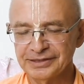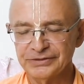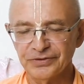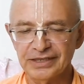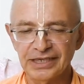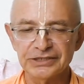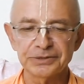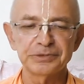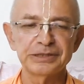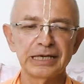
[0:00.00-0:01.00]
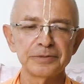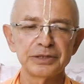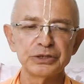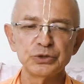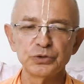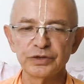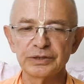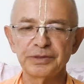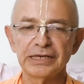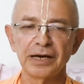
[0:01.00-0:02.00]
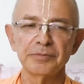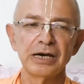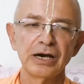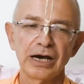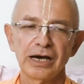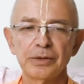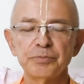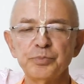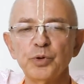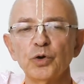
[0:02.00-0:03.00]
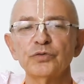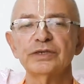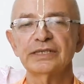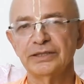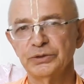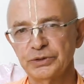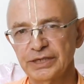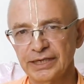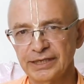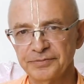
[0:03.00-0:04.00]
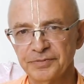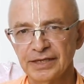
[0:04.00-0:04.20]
Varnashram Dharma, you will become perfectly okay.